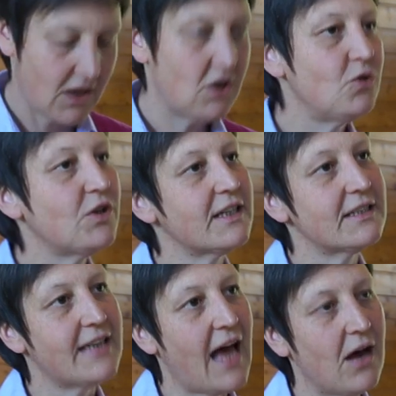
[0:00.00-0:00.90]

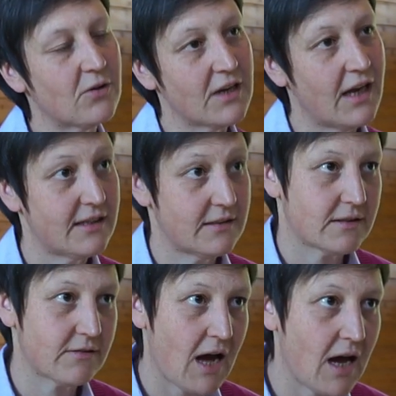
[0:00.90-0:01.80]
looking down at the
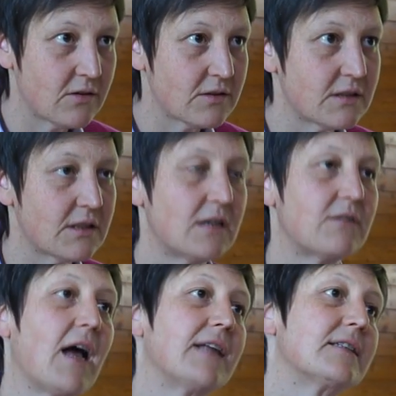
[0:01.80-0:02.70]
ground
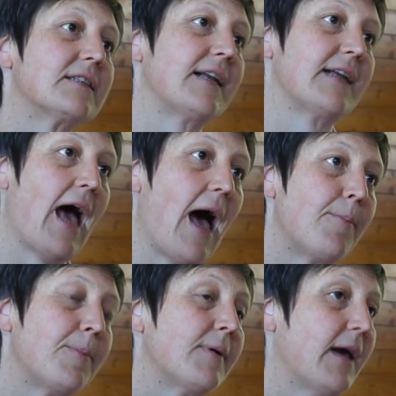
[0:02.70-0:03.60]
rather than
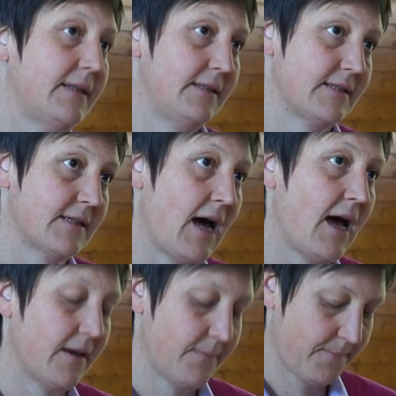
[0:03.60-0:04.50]
up at the sky.